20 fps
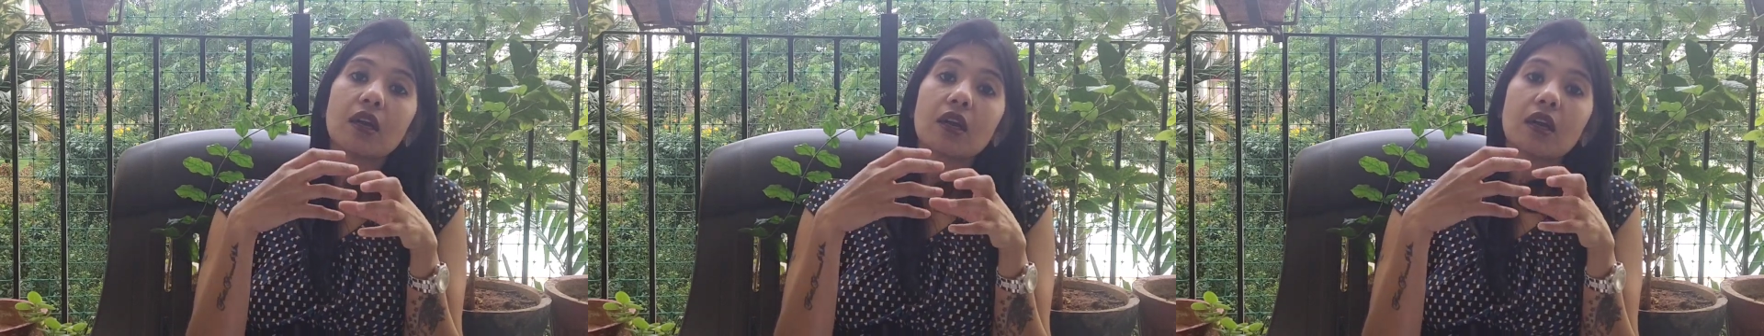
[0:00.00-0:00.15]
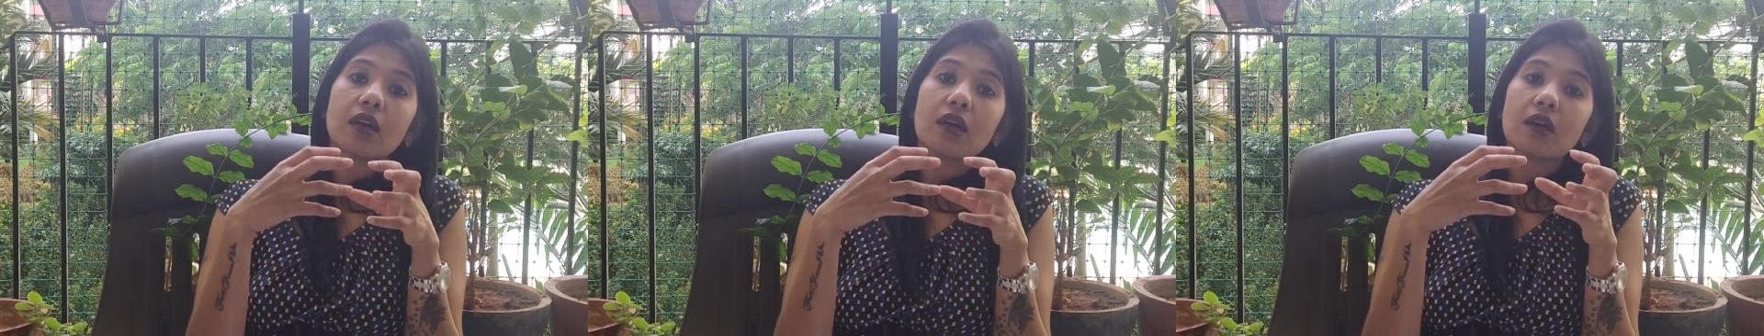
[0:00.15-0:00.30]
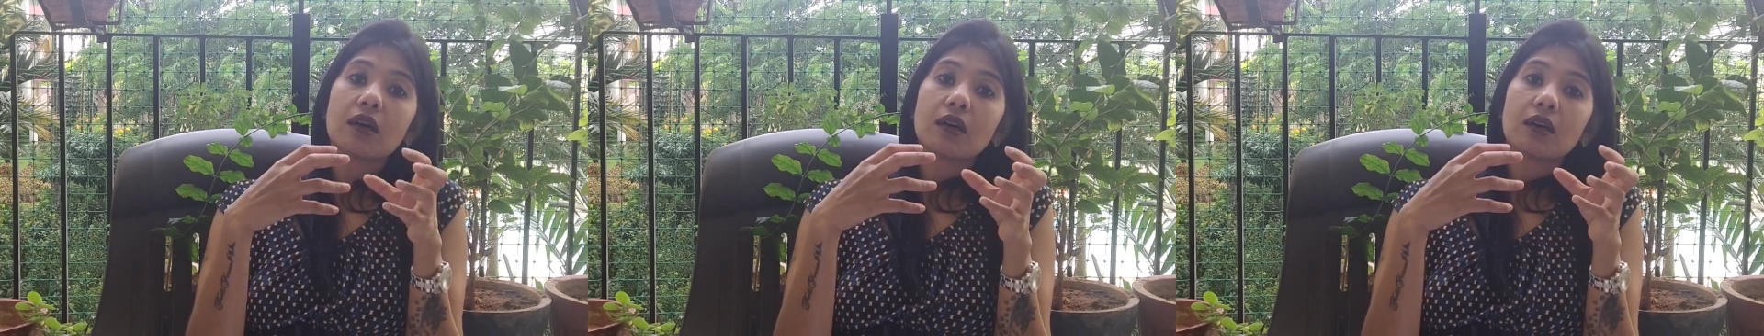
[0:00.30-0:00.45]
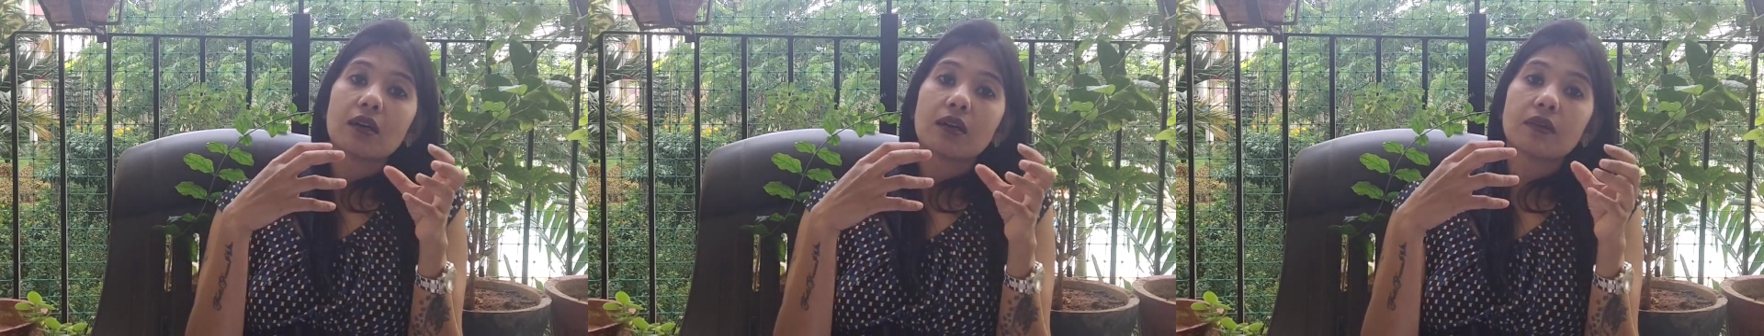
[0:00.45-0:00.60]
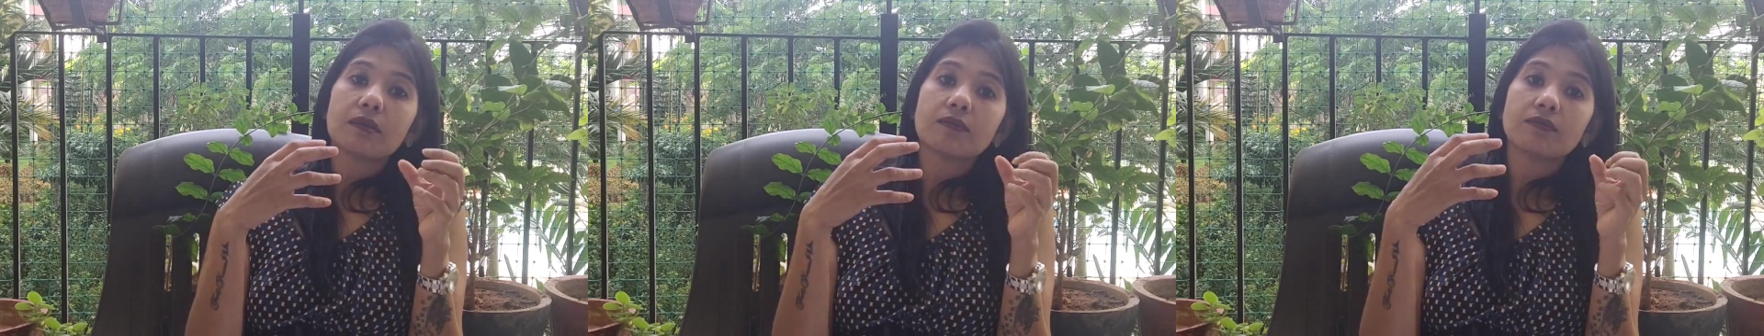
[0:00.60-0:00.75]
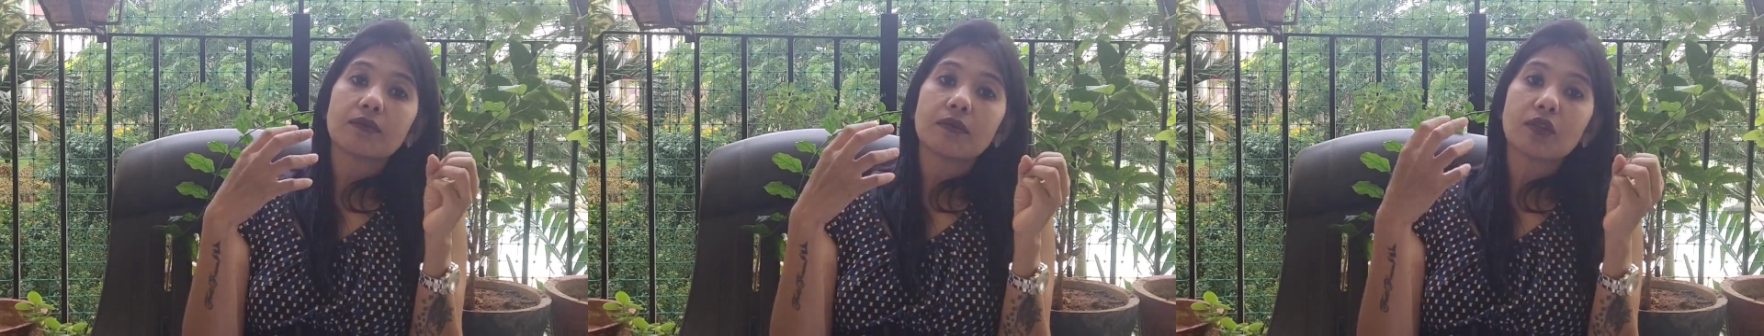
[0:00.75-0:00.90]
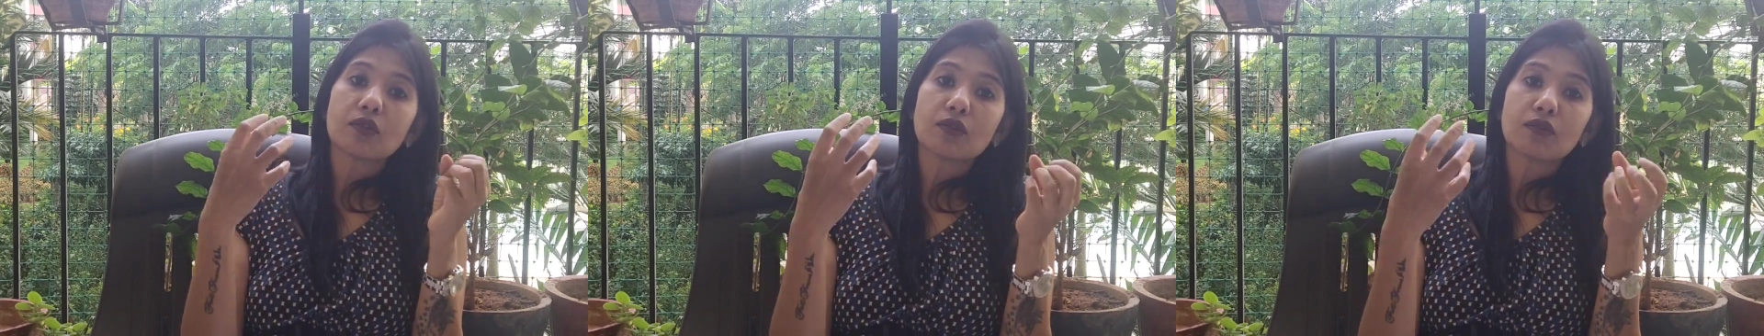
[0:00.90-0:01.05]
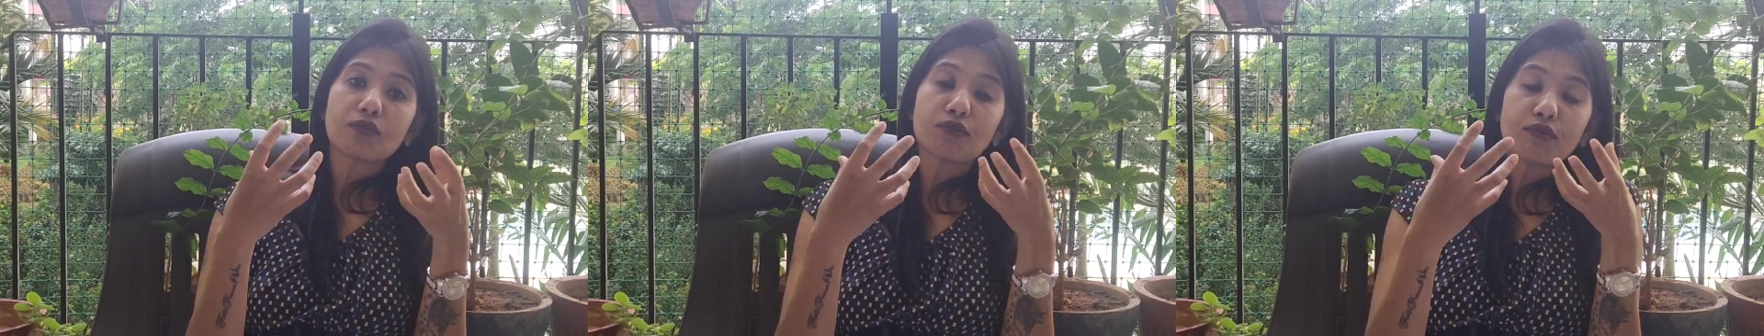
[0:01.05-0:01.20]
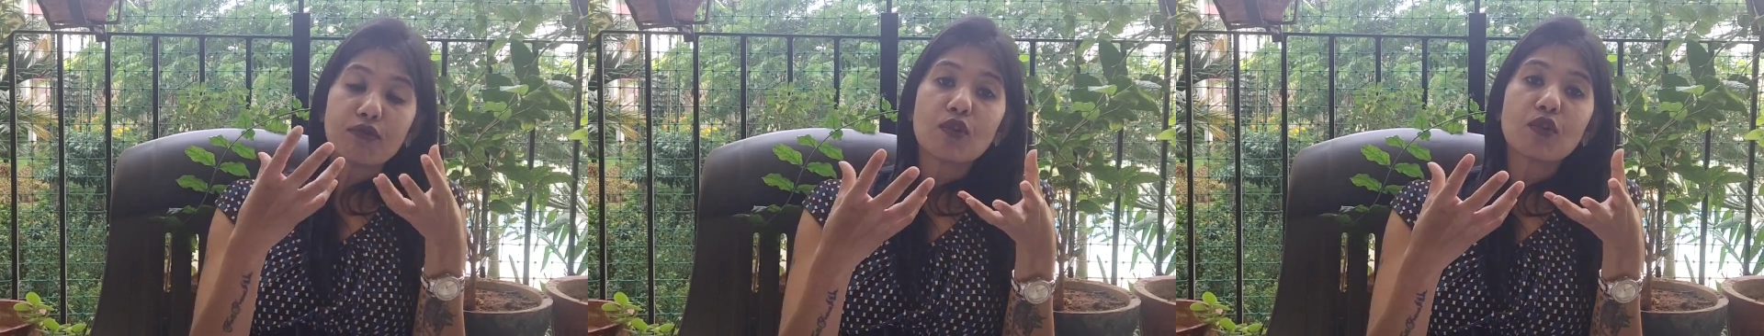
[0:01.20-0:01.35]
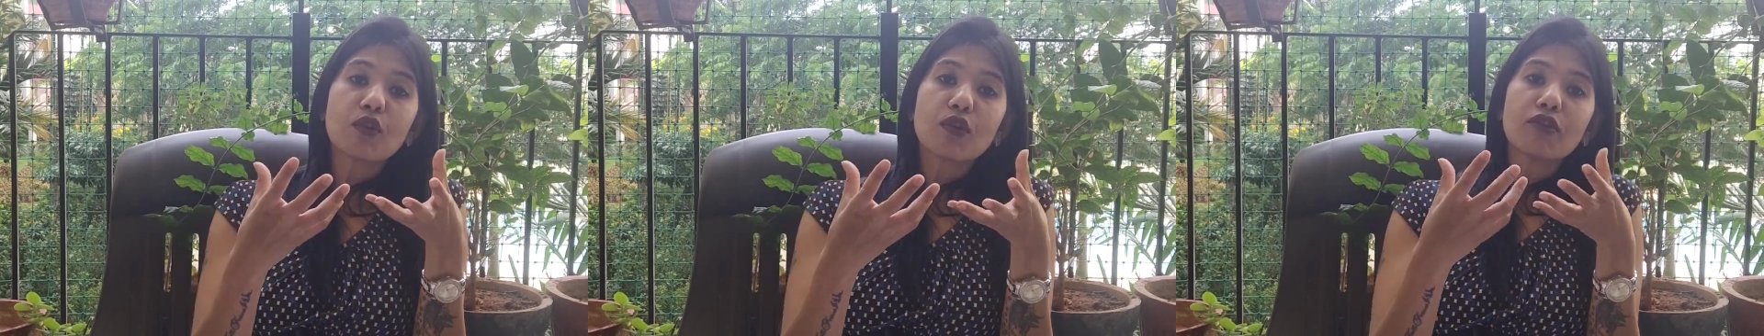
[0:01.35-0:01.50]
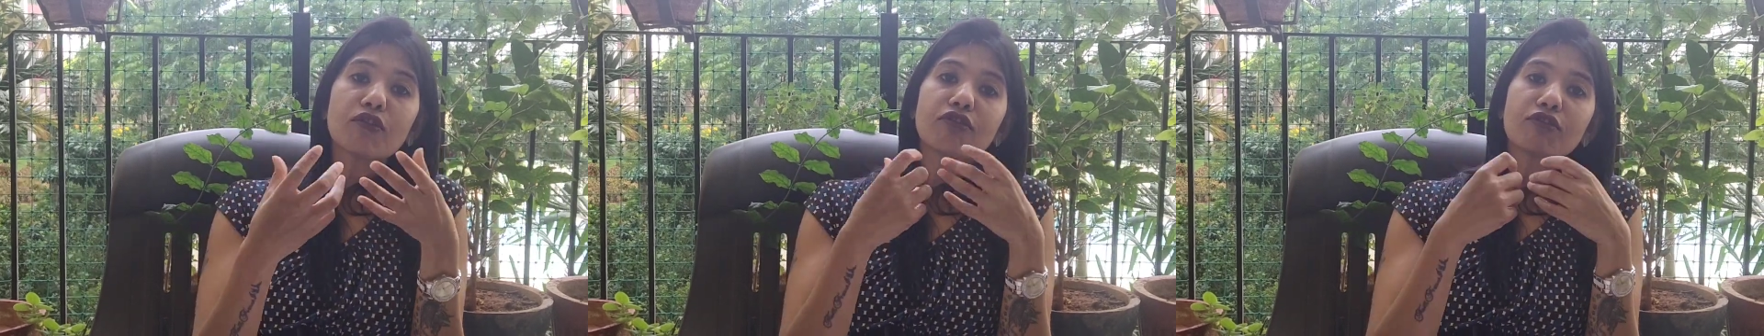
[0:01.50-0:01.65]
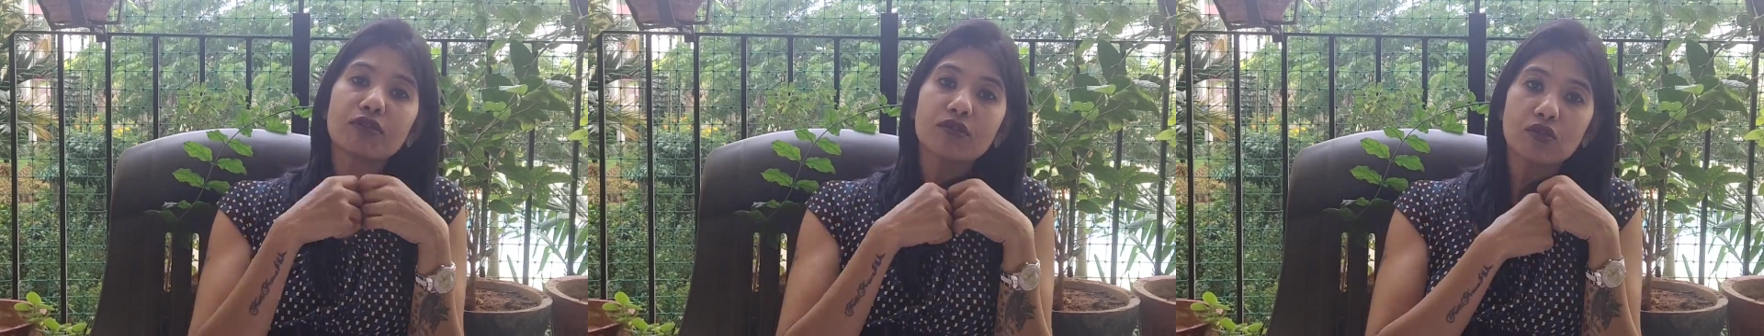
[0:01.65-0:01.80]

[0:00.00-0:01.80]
full of